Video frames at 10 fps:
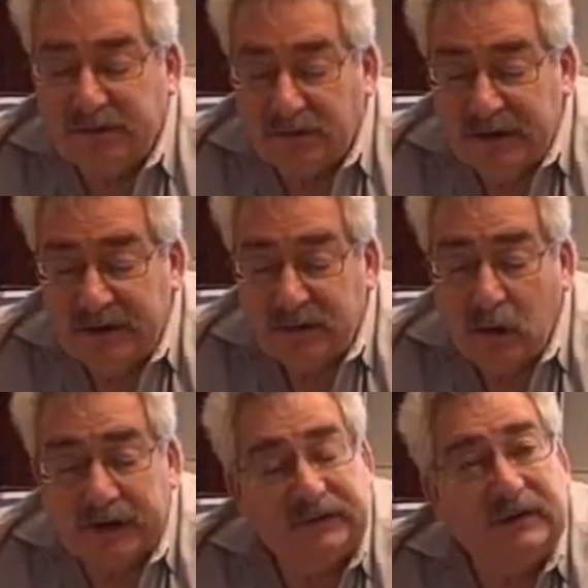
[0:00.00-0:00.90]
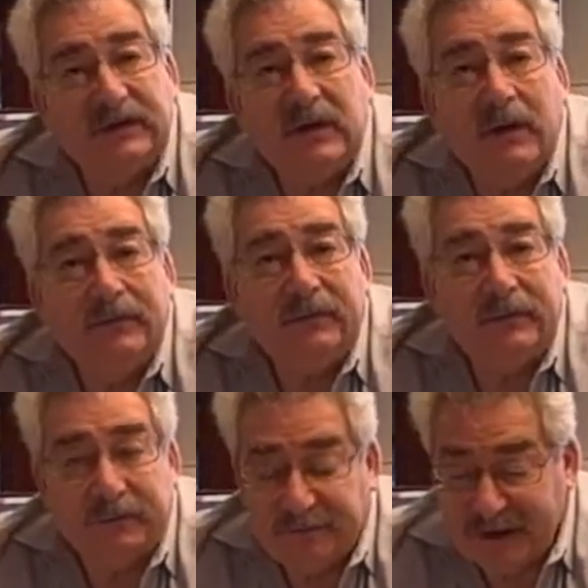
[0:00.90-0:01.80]
So these questions come
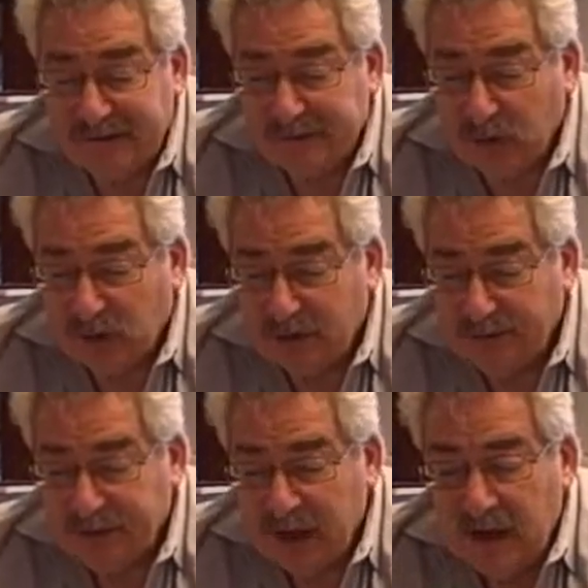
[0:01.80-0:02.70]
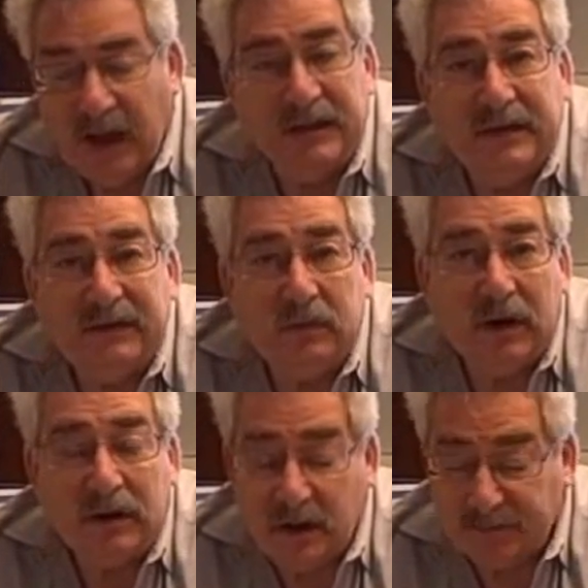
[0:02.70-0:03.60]
from Facebook, and this
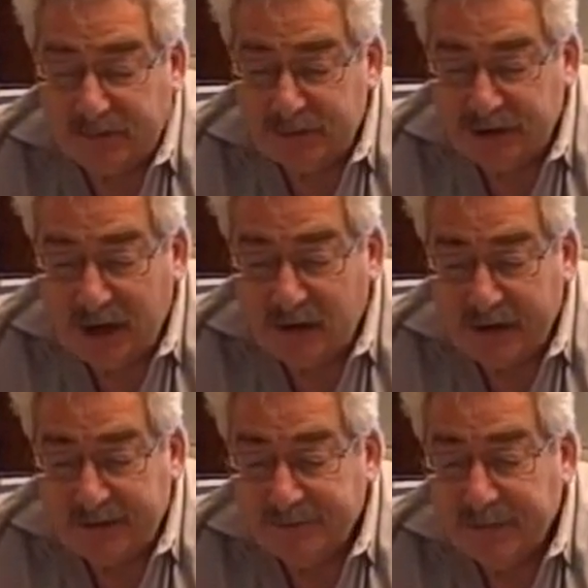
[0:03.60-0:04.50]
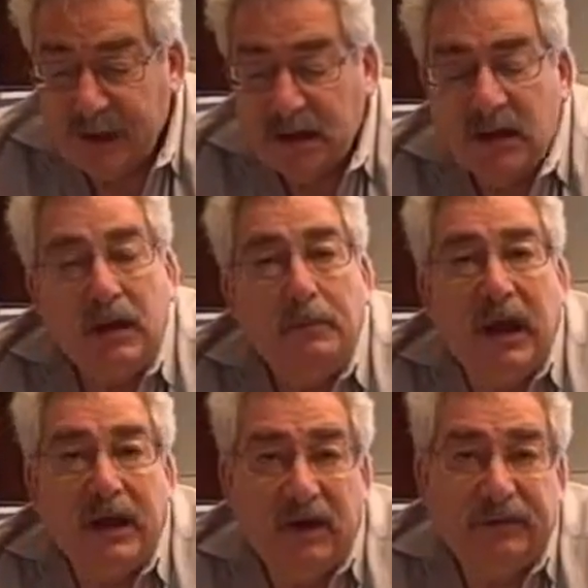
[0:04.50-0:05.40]
one comes from Sherry.
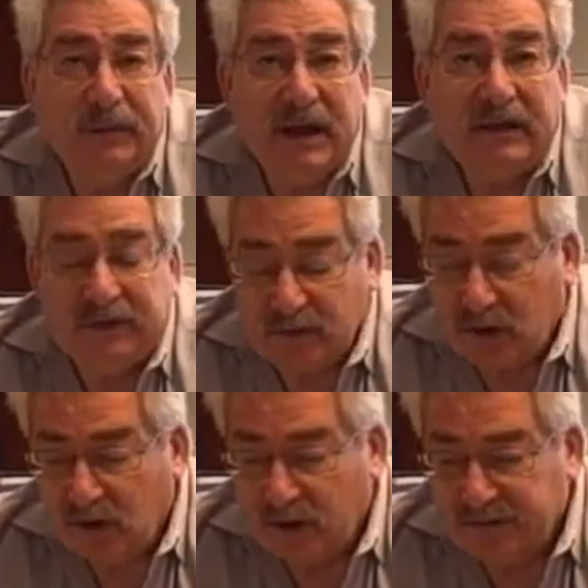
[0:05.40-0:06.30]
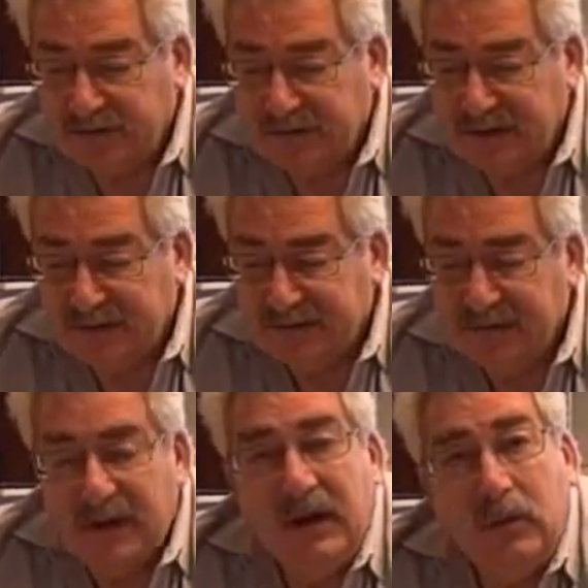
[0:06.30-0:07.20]
My husband has Stargardt
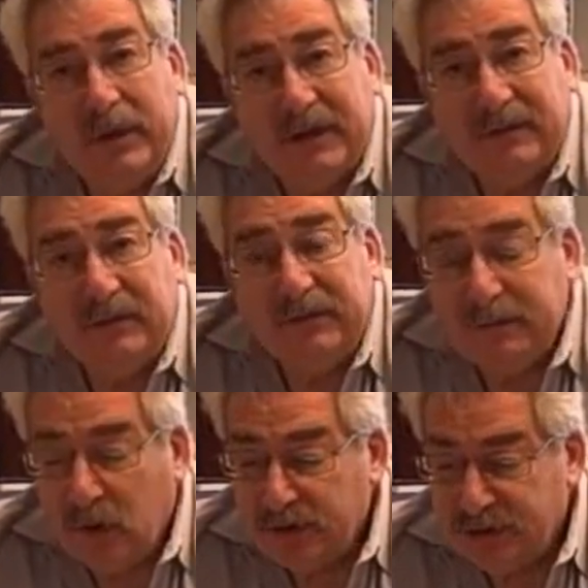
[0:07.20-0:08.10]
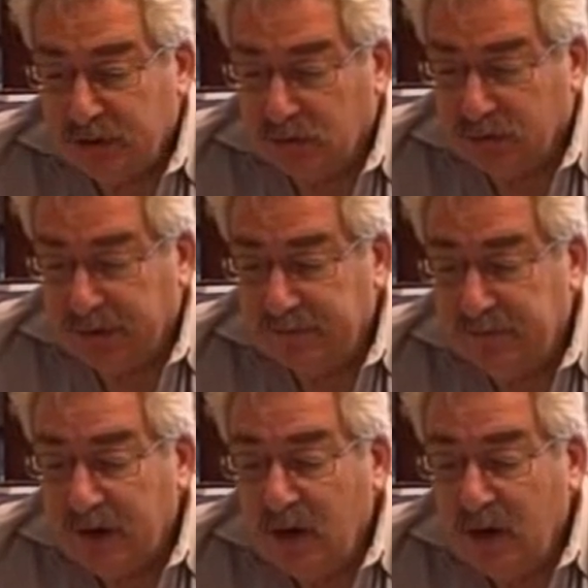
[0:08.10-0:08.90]
disease. We have two small children.